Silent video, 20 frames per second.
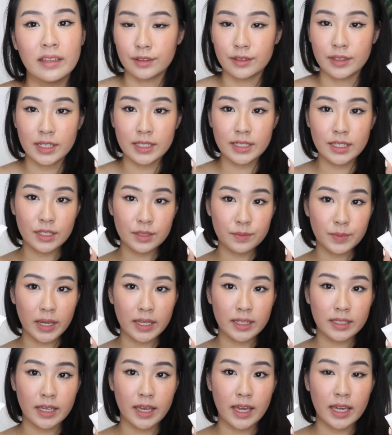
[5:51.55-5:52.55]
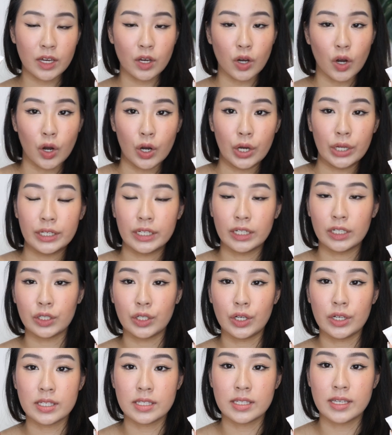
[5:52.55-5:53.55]
But this is my take on the
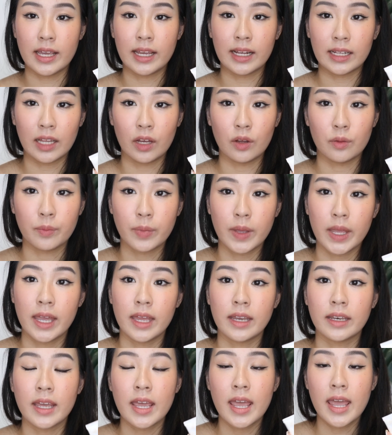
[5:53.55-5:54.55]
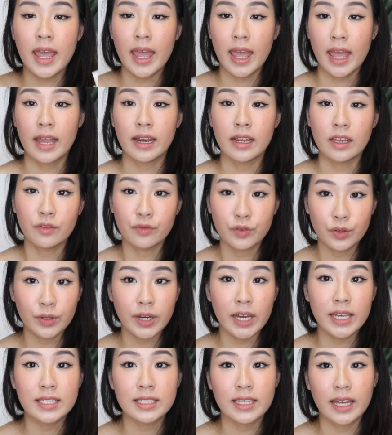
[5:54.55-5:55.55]
Glossier cloud paint, and if you
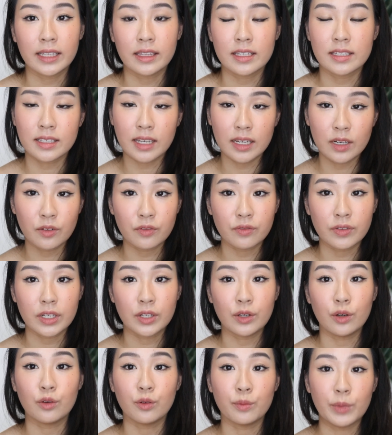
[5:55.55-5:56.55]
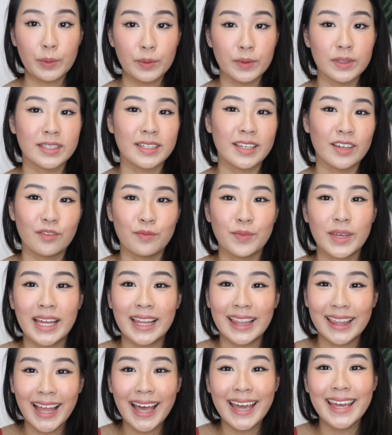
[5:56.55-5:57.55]
guys like this kind of video, remember to give me a
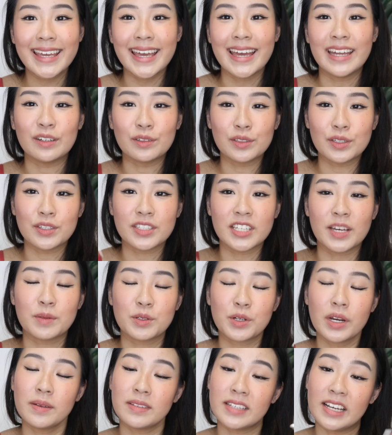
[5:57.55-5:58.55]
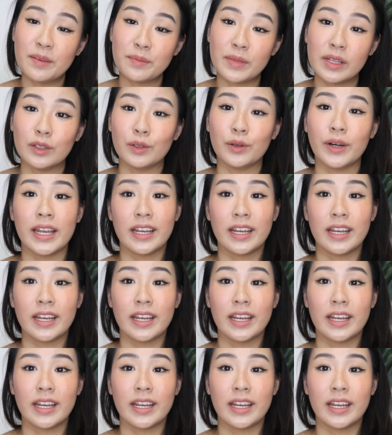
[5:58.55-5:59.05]
like and also subscribe down below.